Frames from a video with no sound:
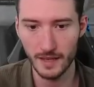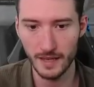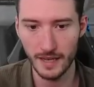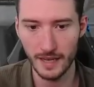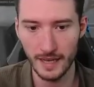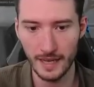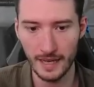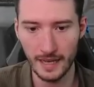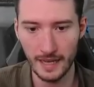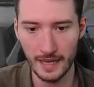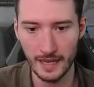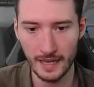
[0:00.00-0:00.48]

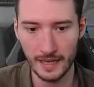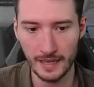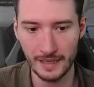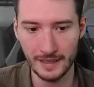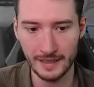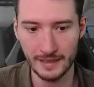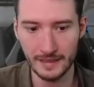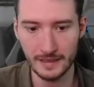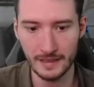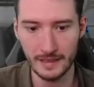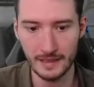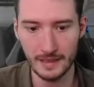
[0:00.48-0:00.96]

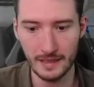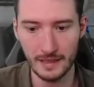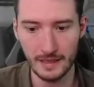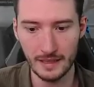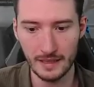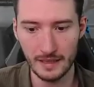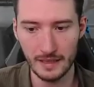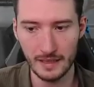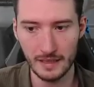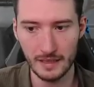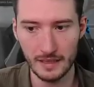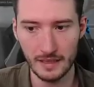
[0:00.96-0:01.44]
And
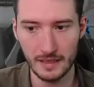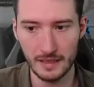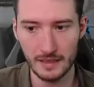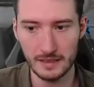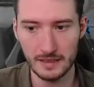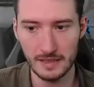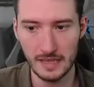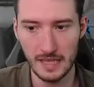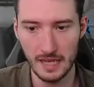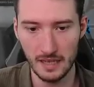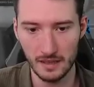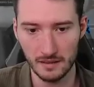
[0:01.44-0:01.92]

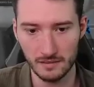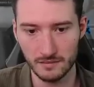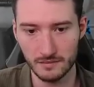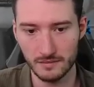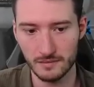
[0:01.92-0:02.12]
yeah,